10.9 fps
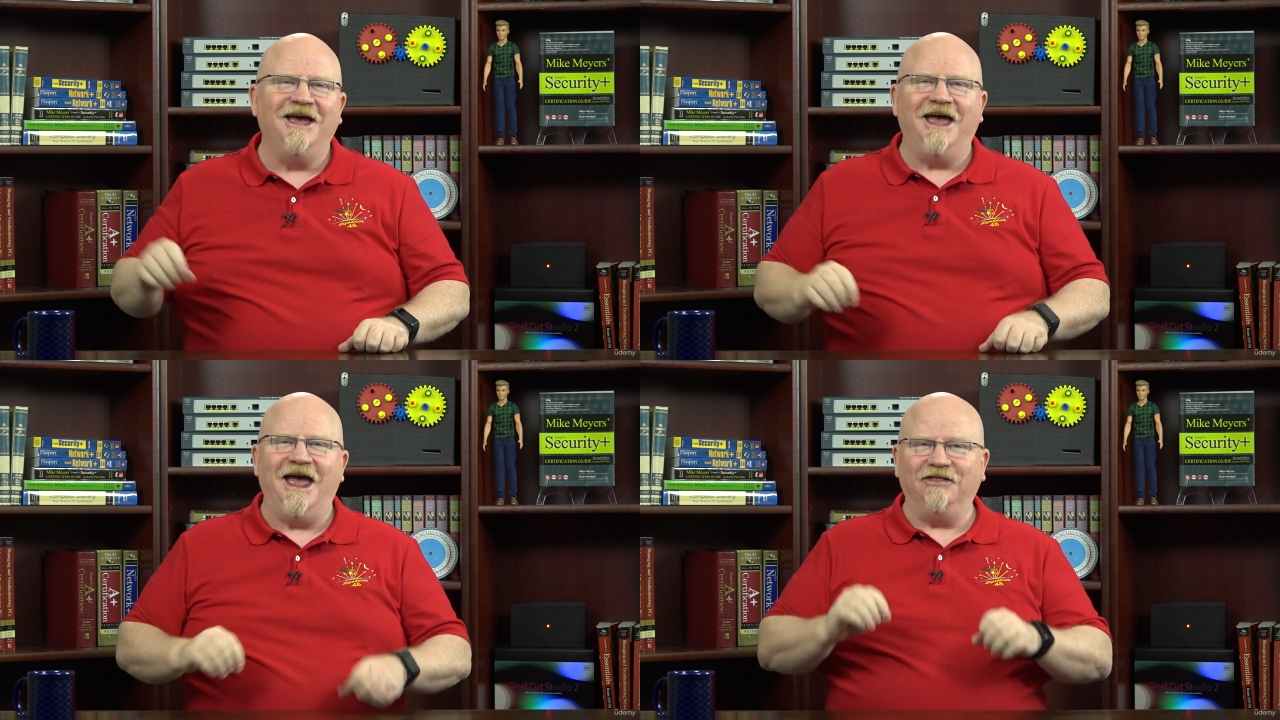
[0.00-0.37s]

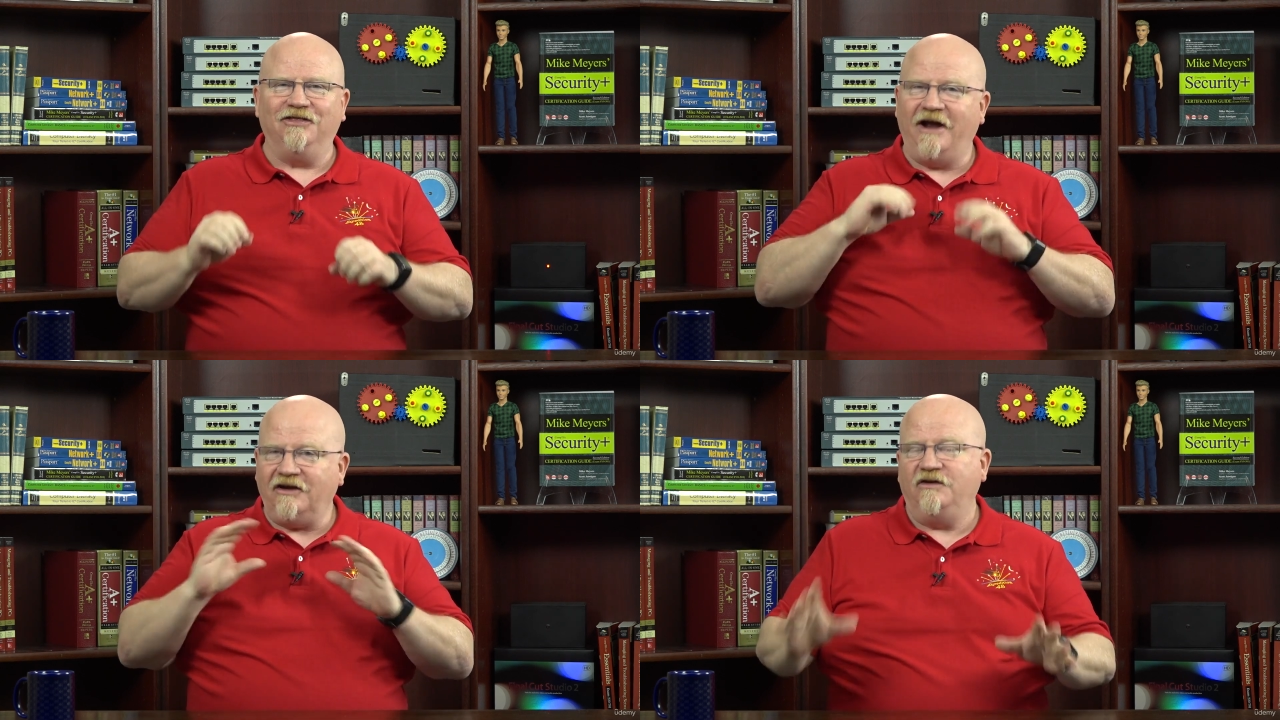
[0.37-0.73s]
And
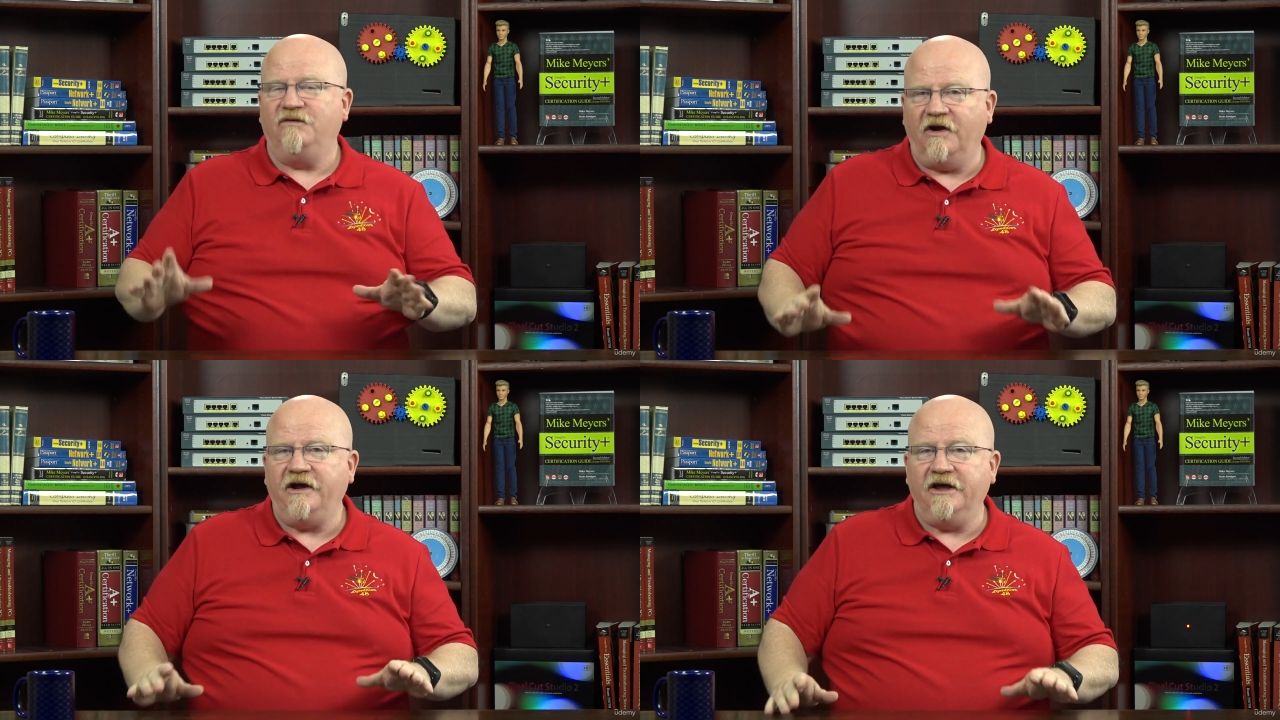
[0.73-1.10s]
they're actually
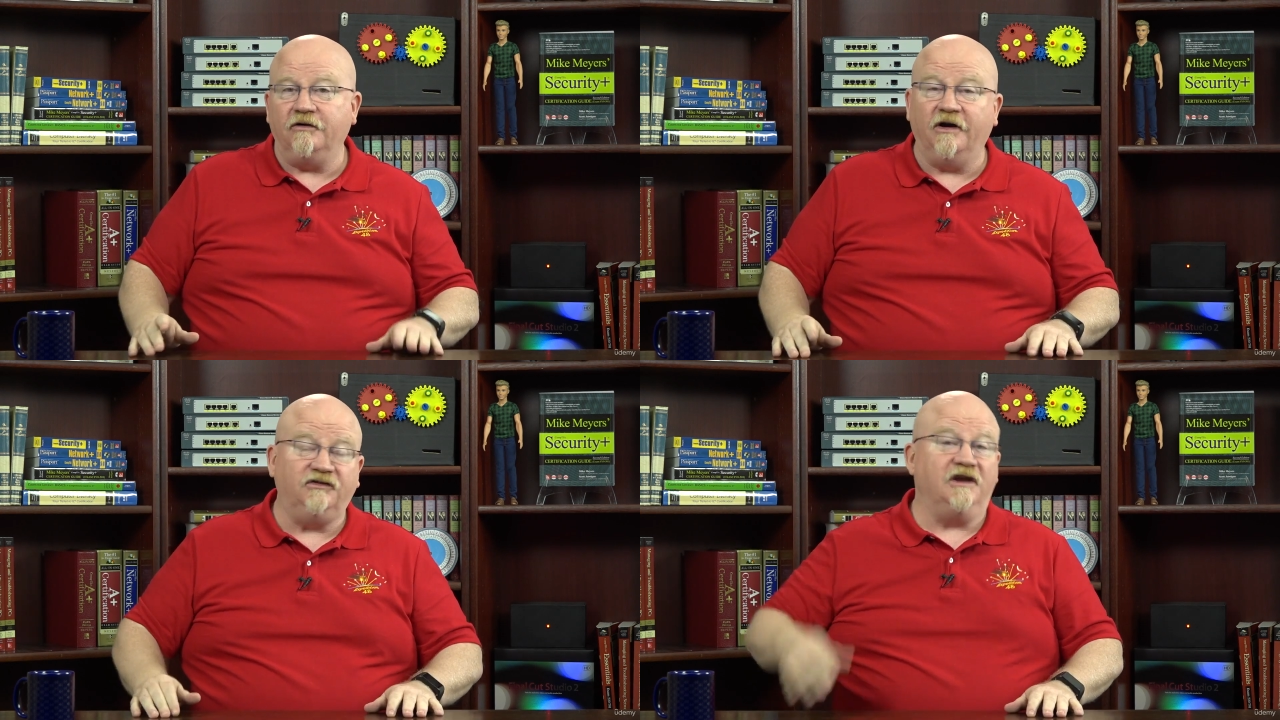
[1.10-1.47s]
very
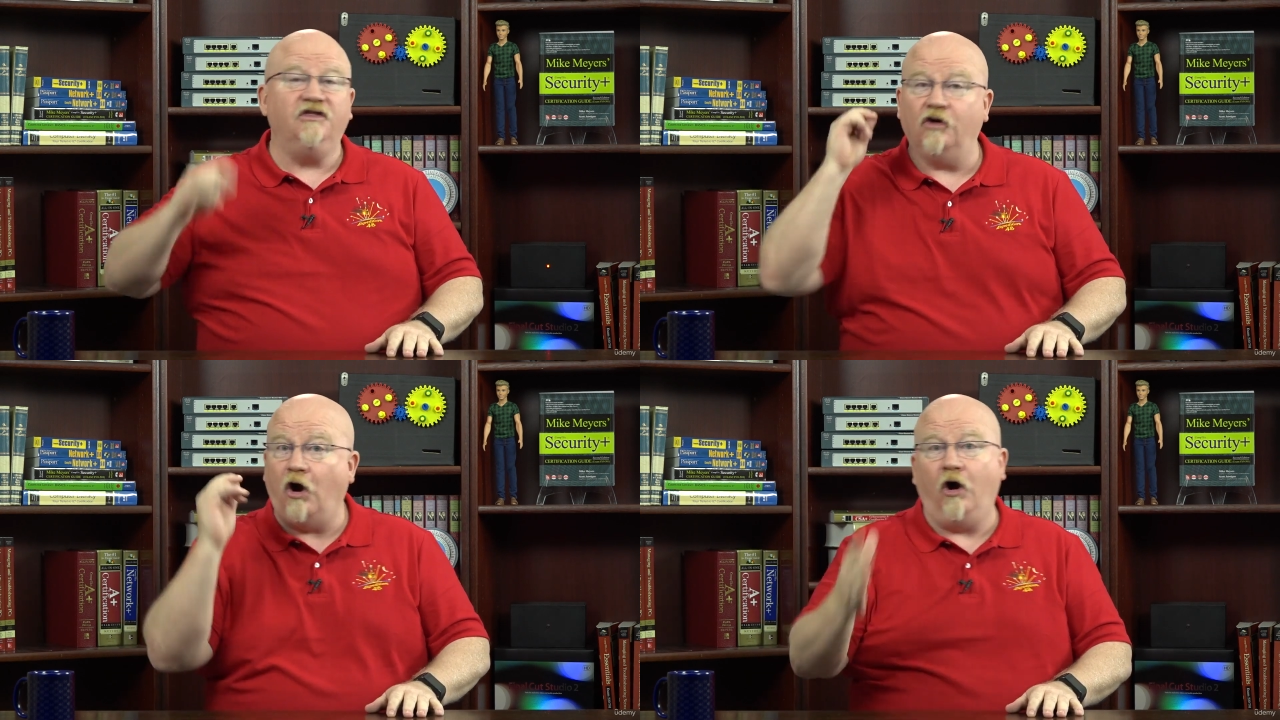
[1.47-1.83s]
interesting.
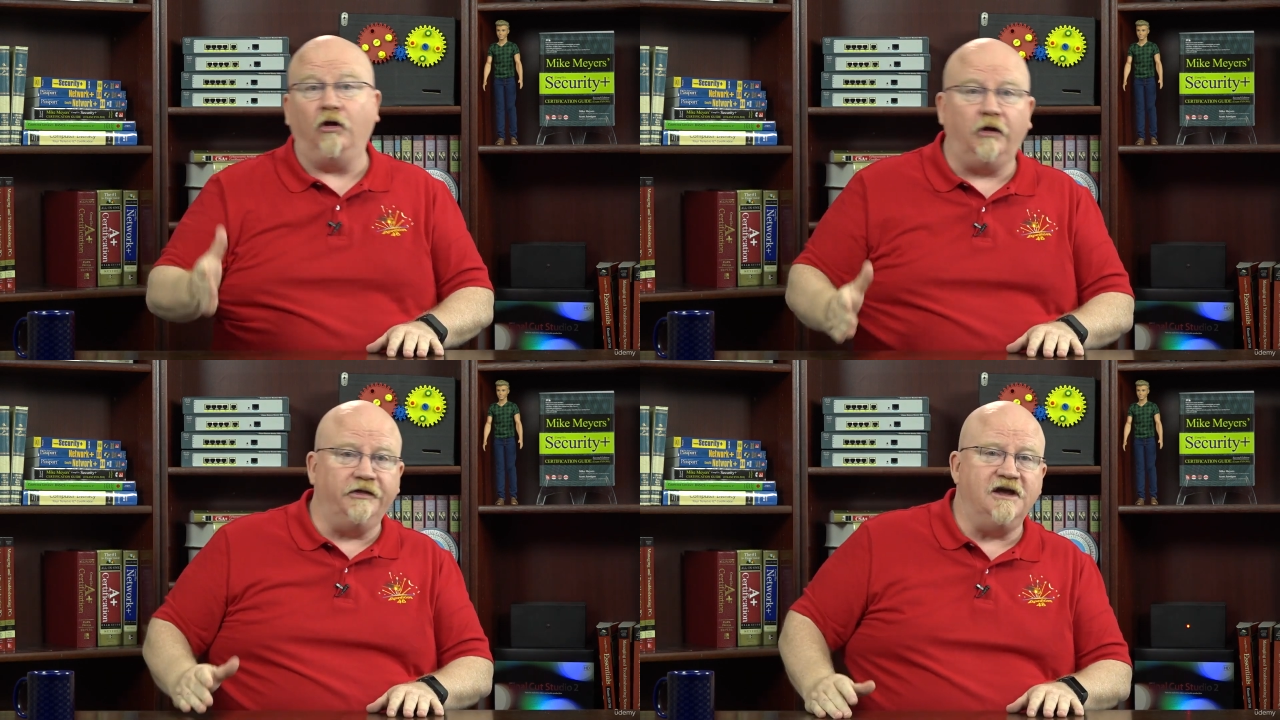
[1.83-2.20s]
They're
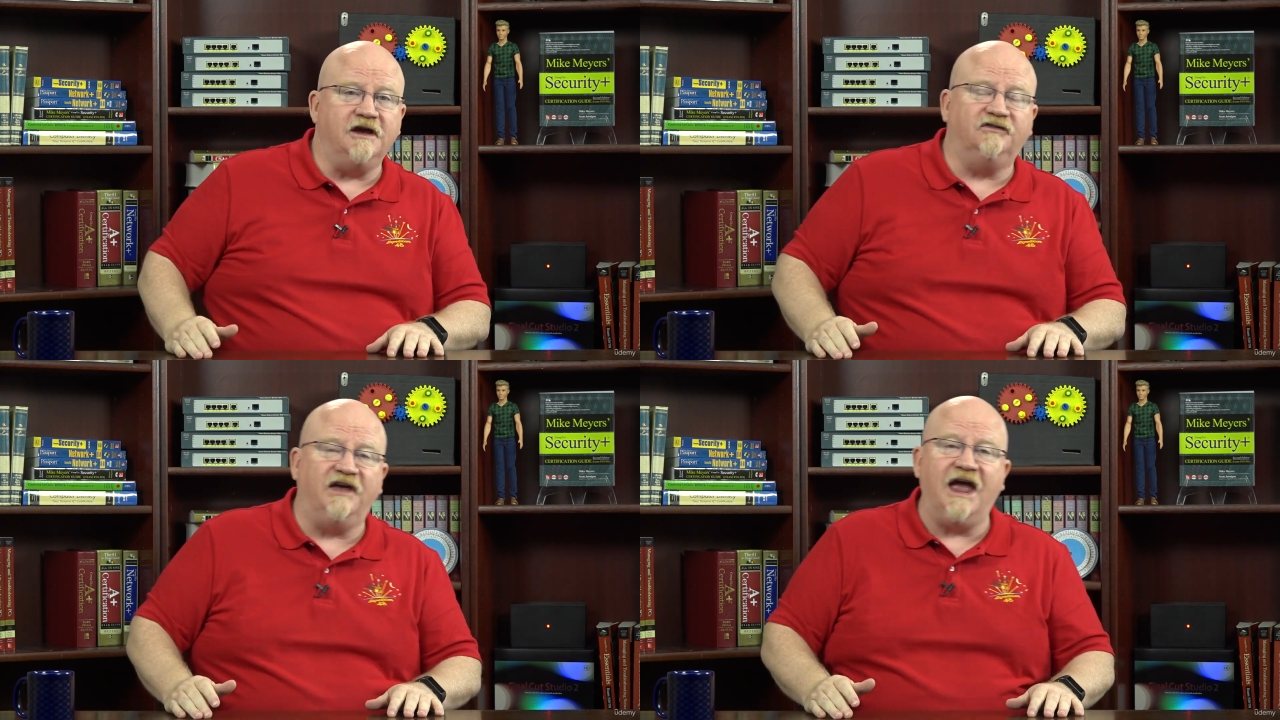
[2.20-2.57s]
all on the
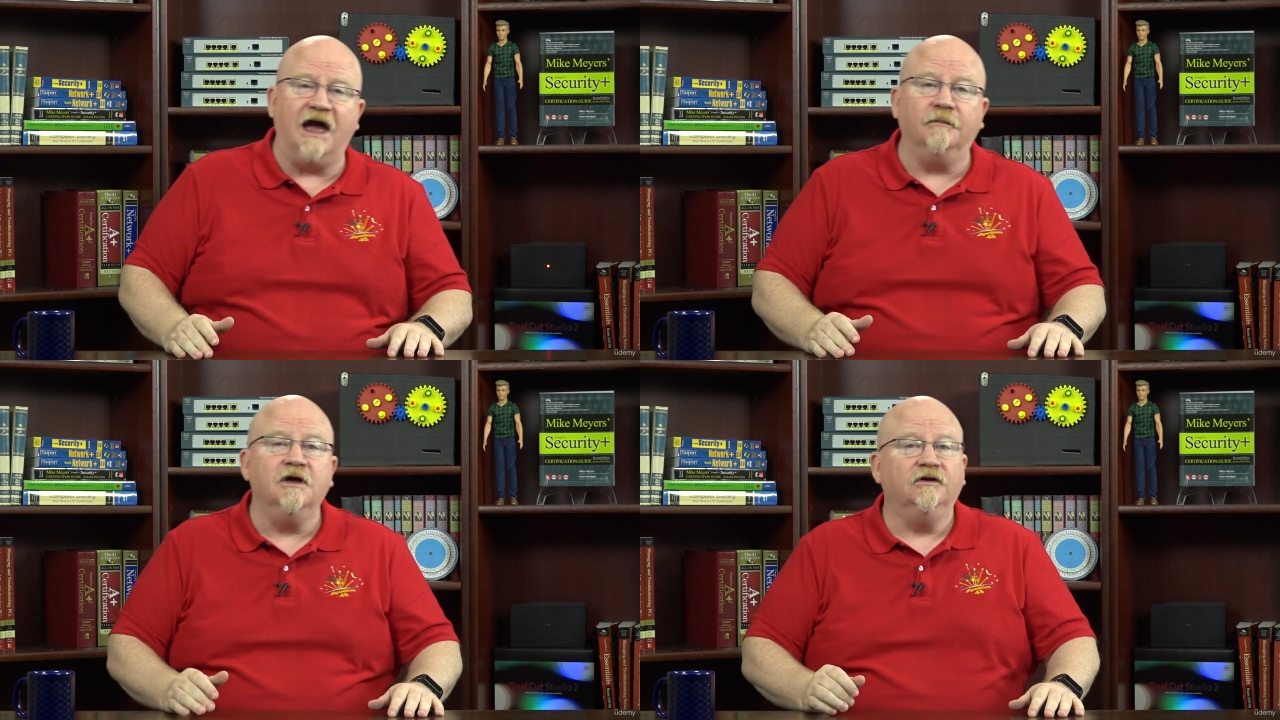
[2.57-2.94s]
exam.